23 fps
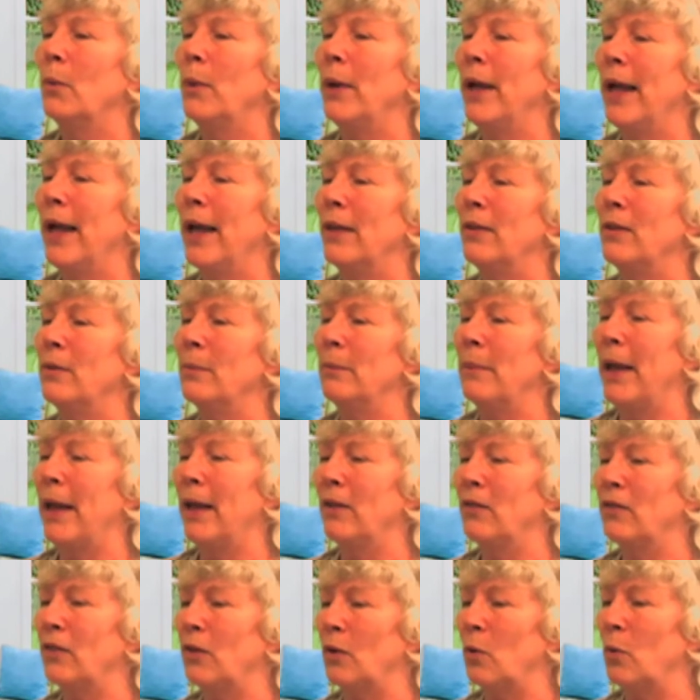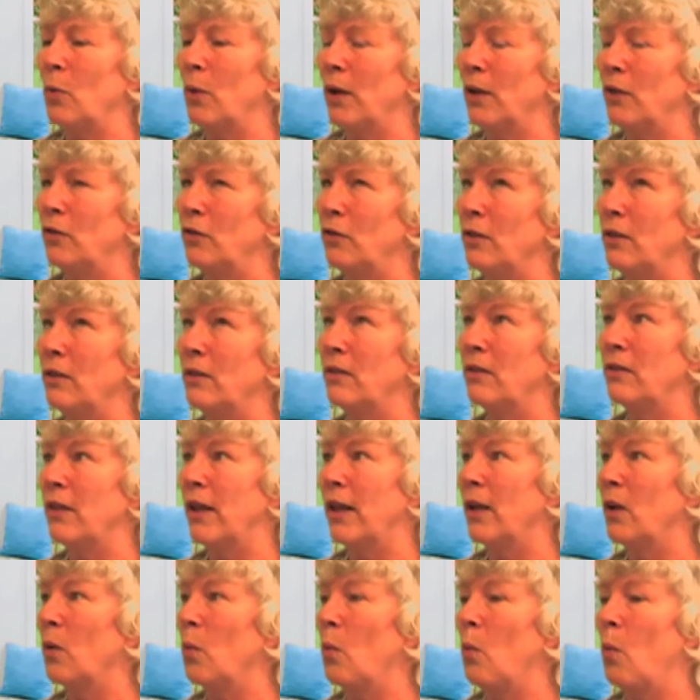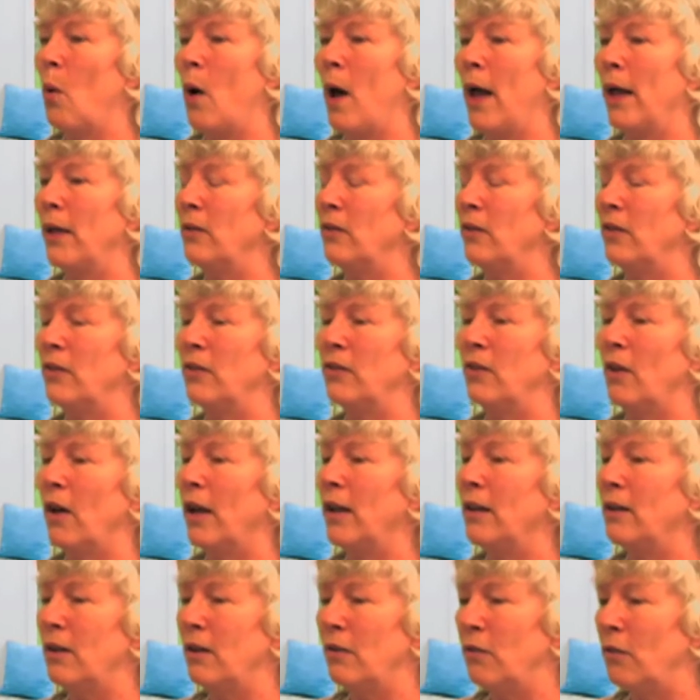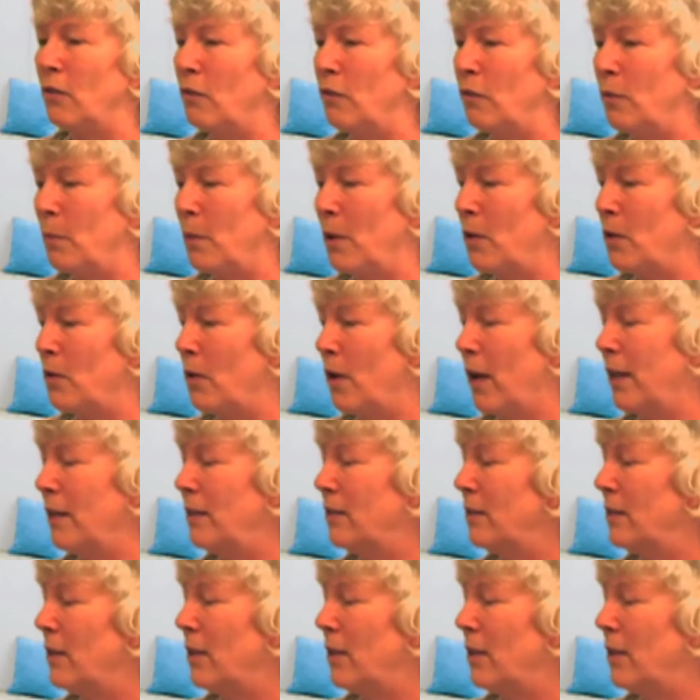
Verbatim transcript: We had them ask the questions like, why is this night different from other nights?